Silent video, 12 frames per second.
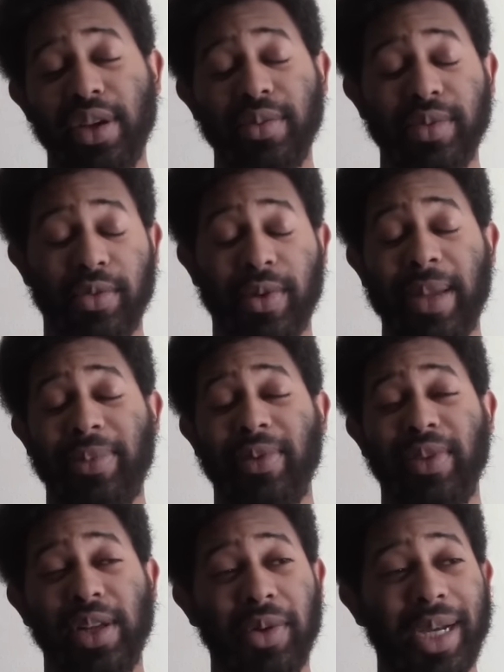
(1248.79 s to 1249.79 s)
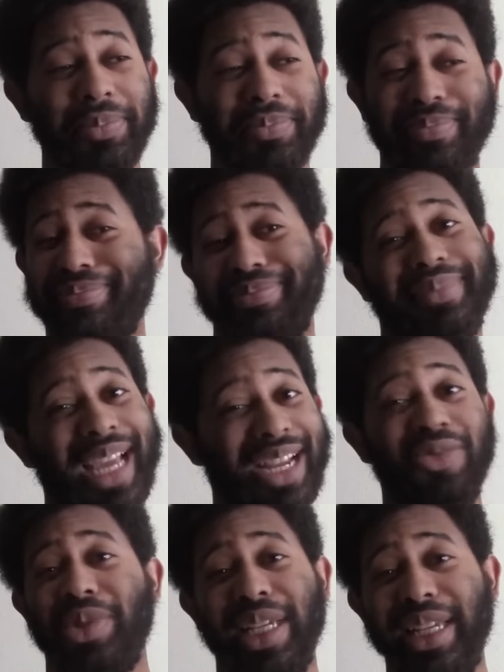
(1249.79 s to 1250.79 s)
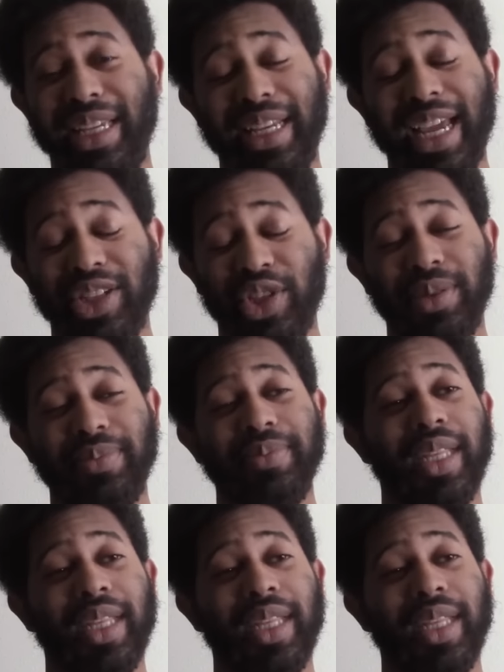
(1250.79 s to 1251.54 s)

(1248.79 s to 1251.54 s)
though, to wrap the video up. I don't see any connection.